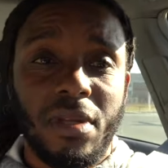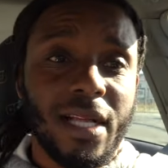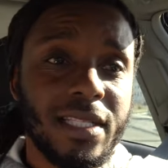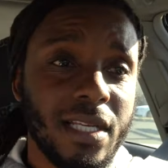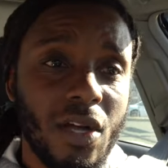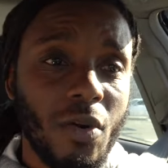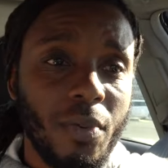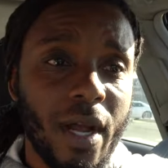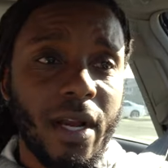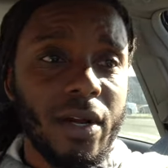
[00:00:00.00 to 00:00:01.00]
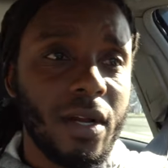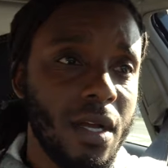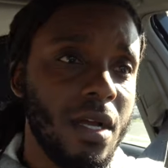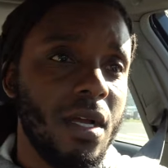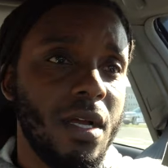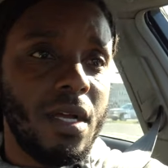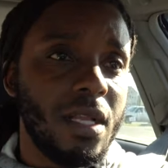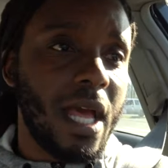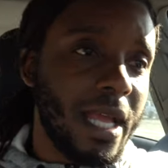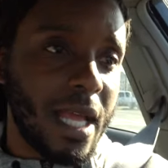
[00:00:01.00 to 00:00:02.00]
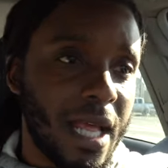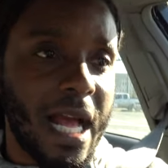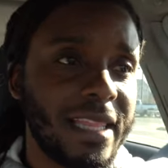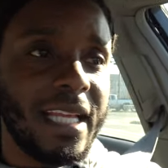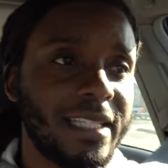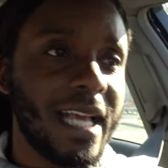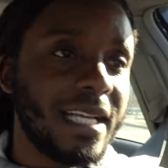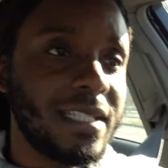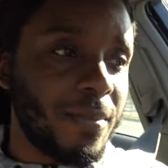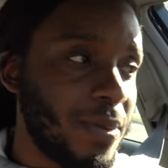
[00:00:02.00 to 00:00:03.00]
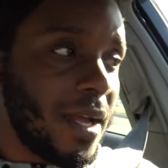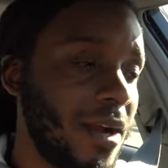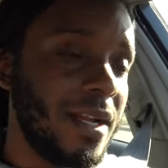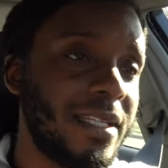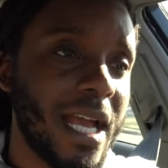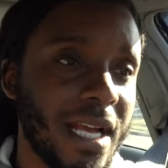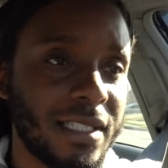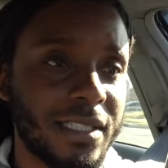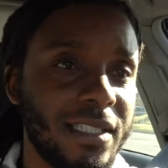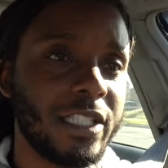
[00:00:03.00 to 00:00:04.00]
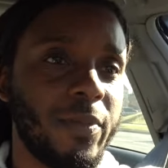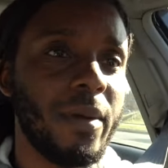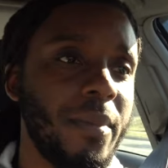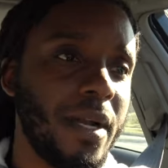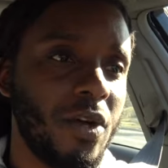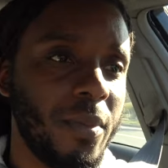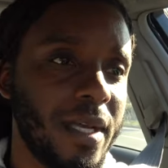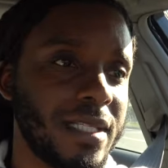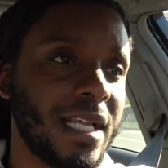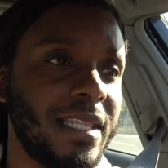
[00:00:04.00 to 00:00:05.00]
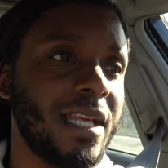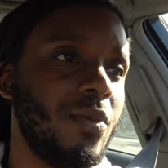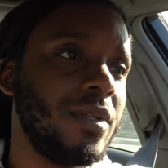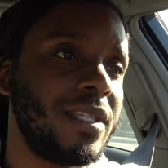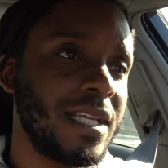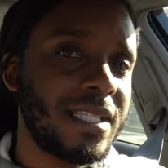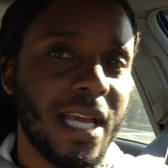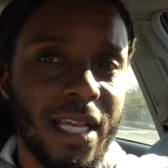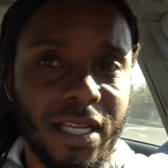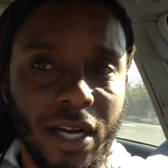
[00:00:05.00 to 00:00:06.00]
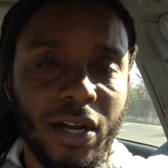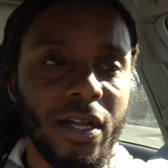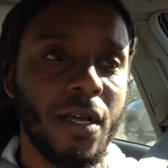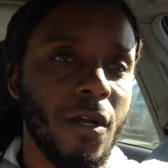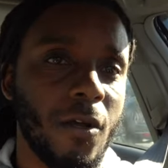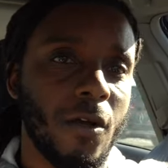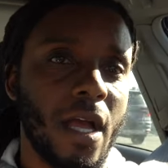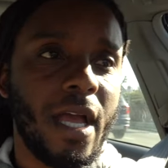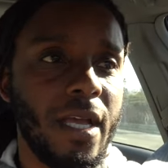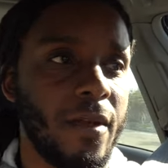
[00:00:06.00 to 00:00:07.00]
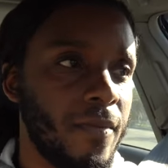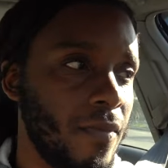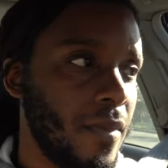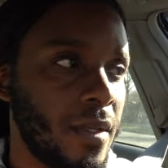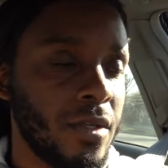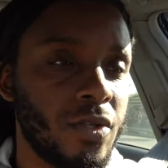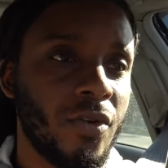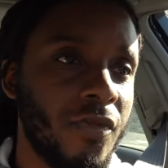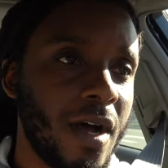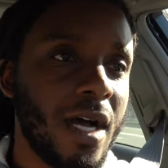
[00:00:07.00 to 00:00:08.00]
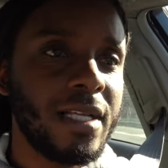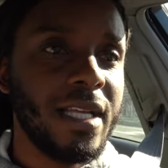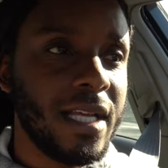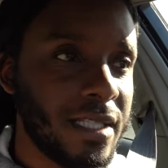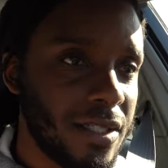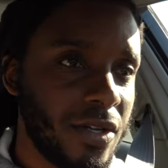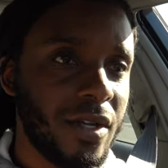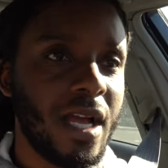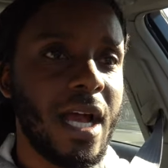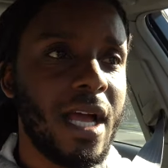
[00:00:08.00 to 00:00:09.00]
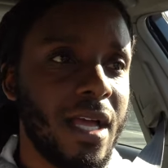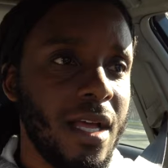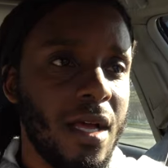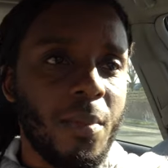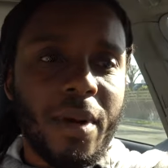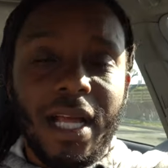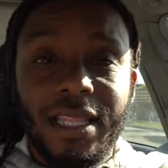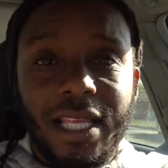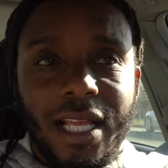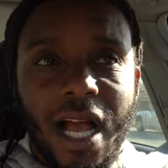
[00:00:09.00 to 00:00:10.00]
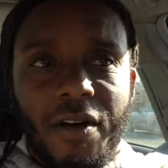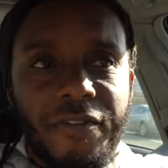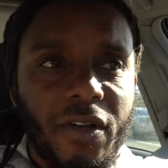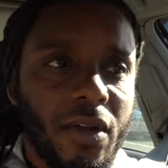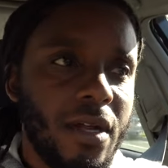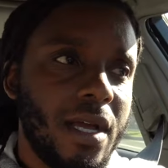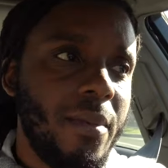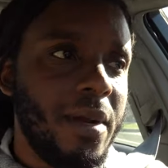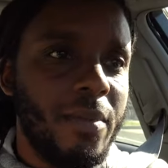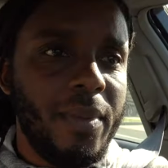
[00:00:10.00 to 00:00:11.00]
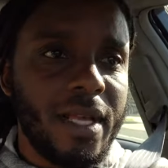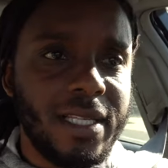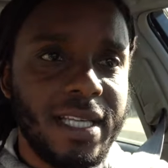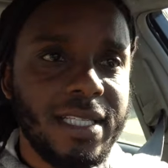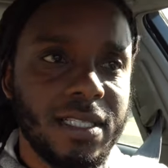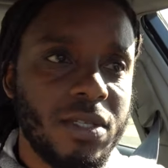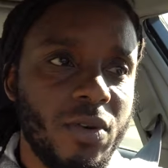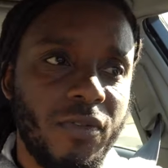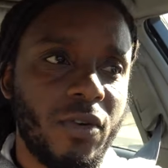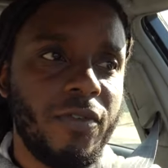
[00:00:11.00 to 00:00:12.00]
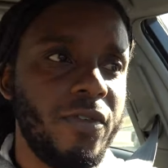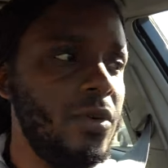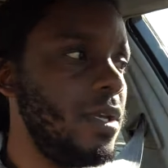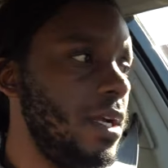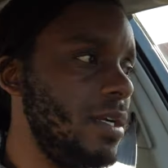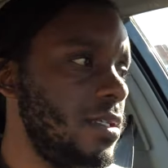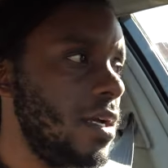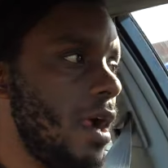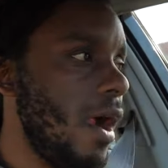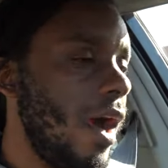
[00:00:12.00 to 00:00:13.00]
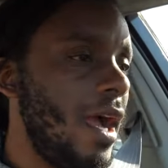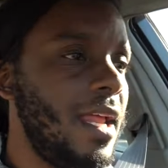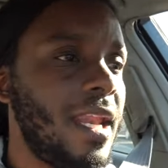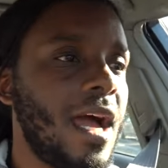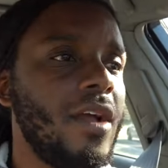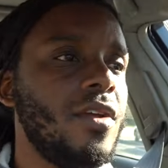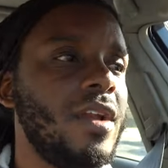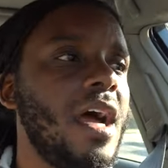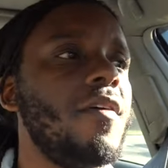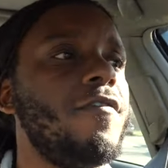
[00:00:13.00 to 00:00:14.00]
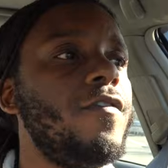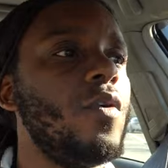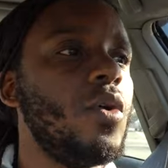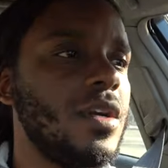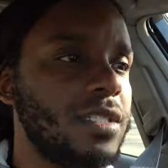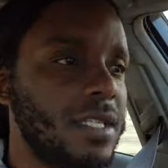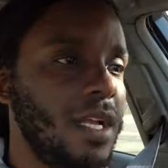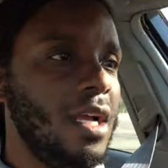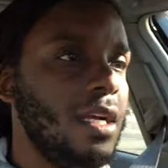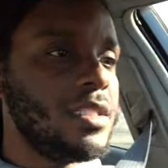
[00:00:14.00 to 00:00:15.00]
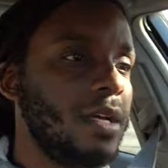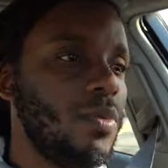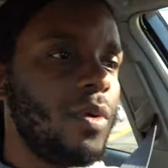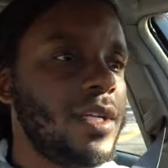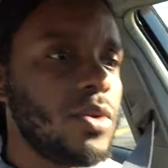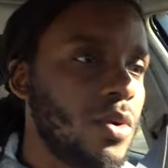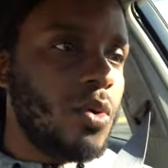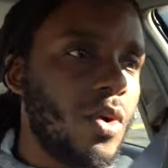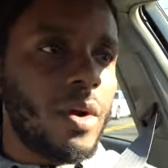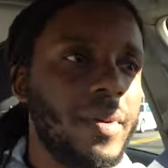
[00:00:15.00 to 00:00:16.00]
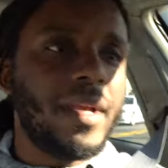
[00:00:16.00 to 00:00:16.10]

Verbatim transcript: it's a no brainer. Like, I think that's the player that Dallas needs to spend money on because I think with this secondary, hey, Trevon Diggs is your guy. But I think Kyle Fuller can come in and be a decent two for a few years. And now you're not forced to reach on corner